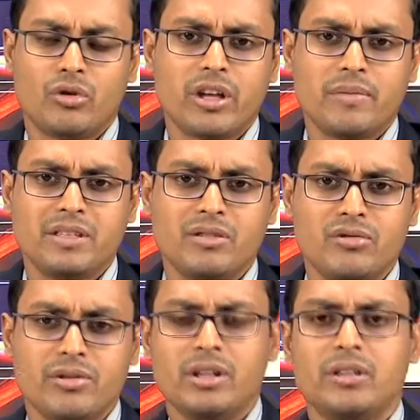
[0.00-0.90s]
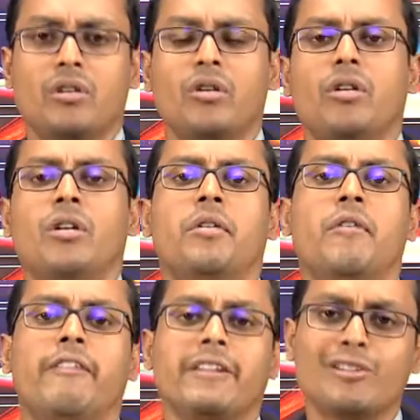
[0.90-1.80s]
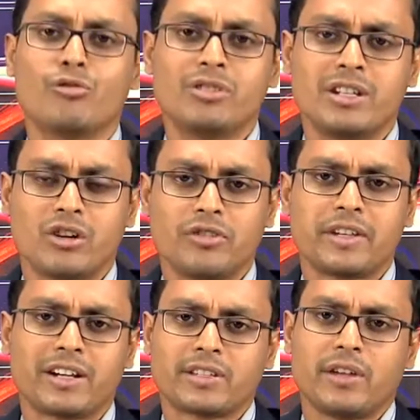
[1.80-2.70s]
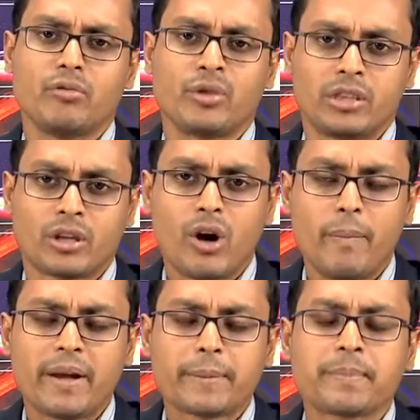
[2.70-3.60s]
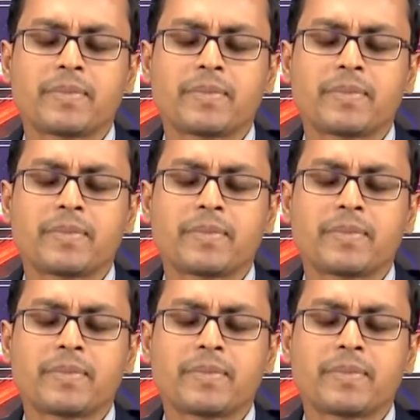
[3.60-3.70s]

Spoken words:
Rhodium is usually often used in conjunction with copper,